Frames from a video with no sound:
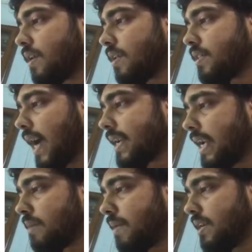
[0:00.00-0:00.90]
that
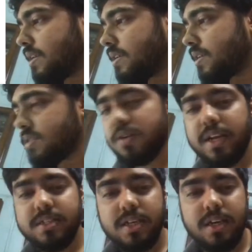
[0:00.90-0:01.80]
element. So
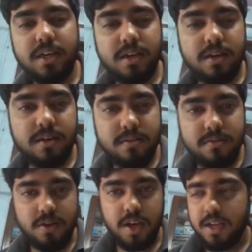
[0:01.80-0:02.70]
let's say,
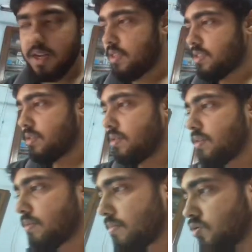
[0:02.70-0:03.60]
okay, I'll just
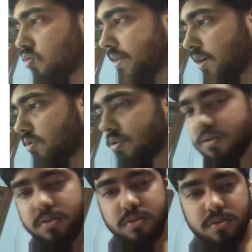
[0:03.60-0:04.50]
zoom it out.
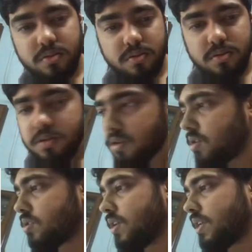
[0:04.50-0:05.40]

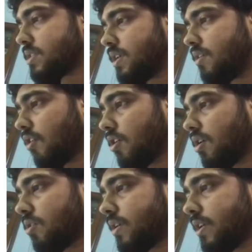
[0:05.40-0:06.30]
So let's say what you're
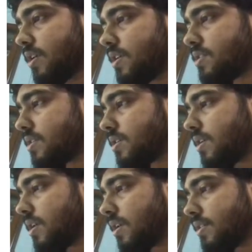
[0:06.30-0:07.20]
going to return is
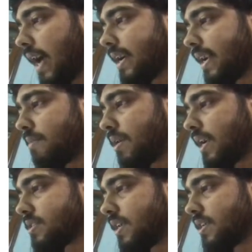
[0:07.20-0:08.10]
that element,
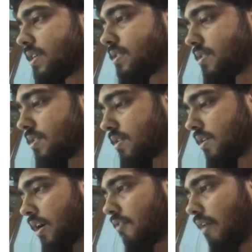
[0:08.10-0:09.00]
let's say it is
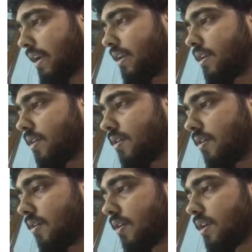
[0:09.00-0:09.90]
y.
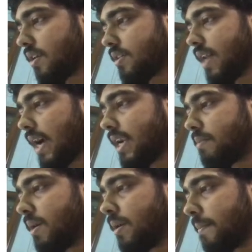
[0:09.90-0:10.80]
Okay, that
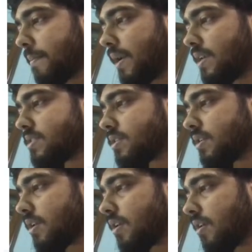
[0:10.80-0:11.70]
element plus
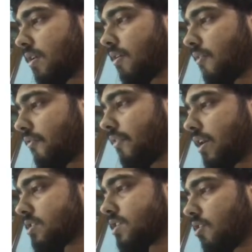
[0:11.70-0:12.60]

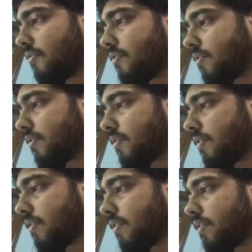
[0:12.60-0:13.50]
function of
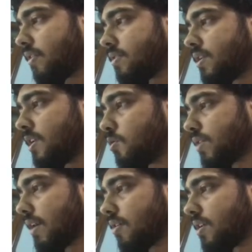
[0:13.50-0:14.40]
the new
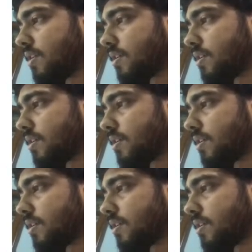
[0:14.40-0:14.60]
thing. Okay,